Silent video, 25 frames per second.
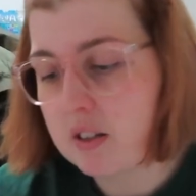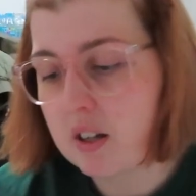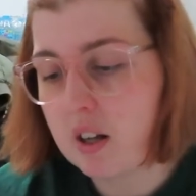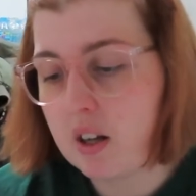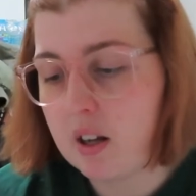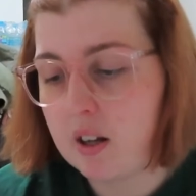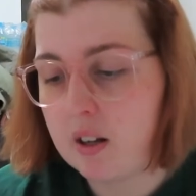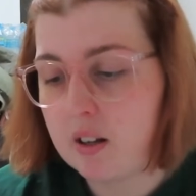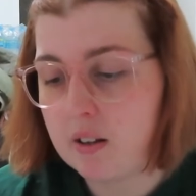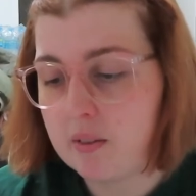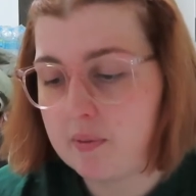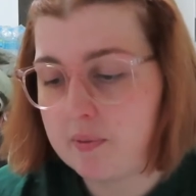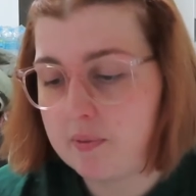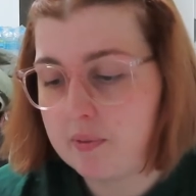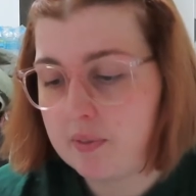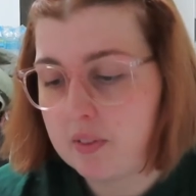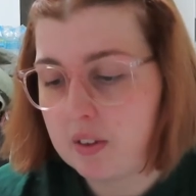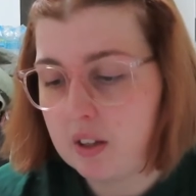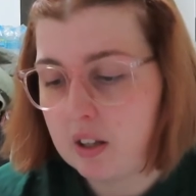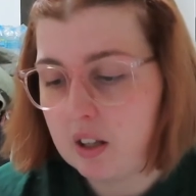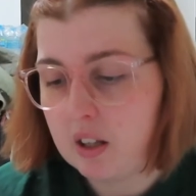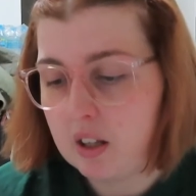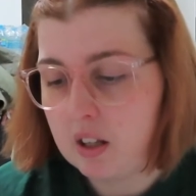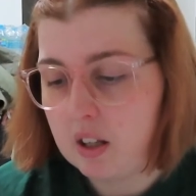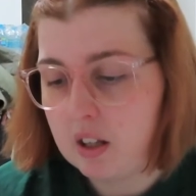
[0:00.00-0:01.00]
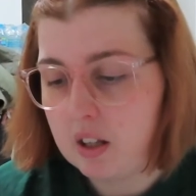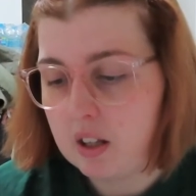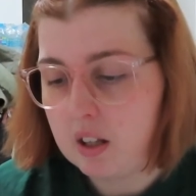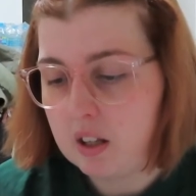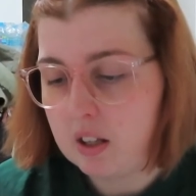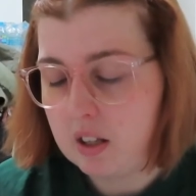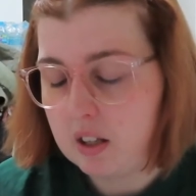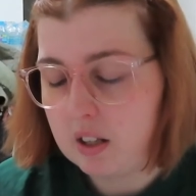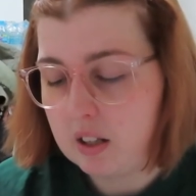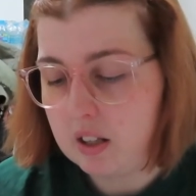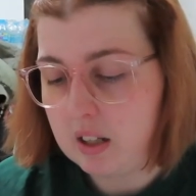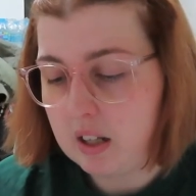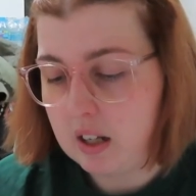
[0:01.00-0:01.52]

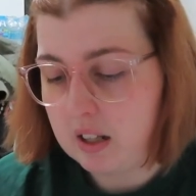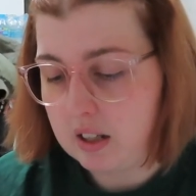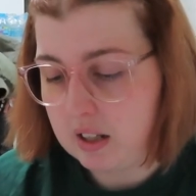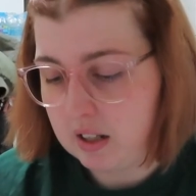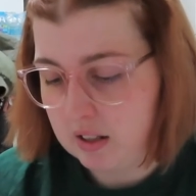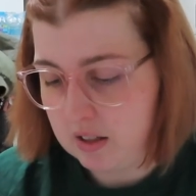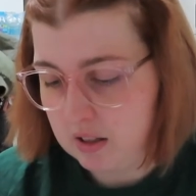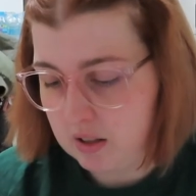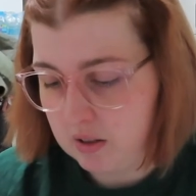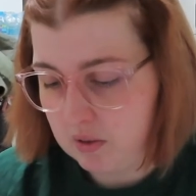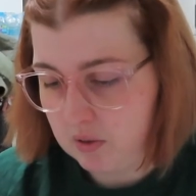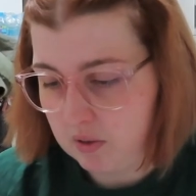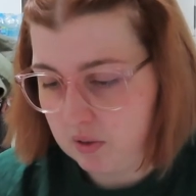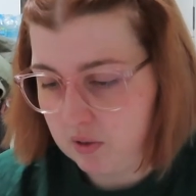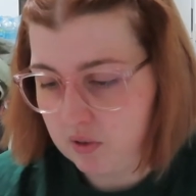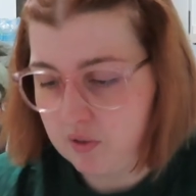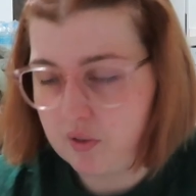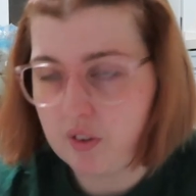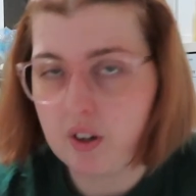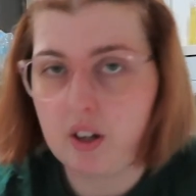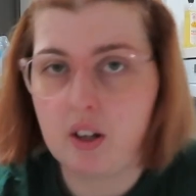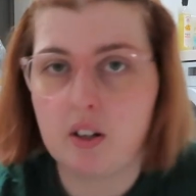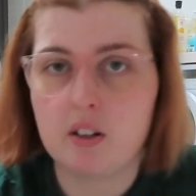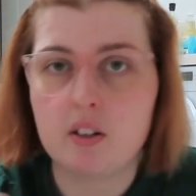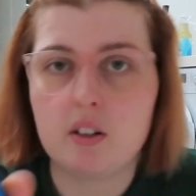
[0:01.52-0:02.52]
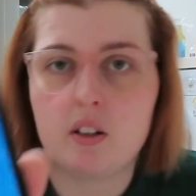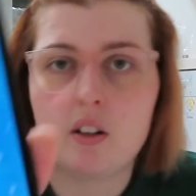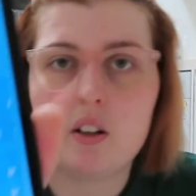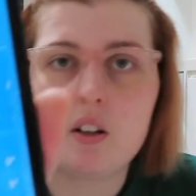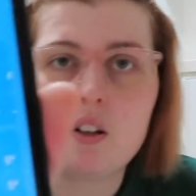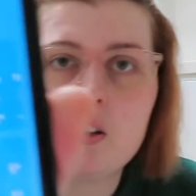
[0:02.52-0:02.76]
Yeah, that's not fun.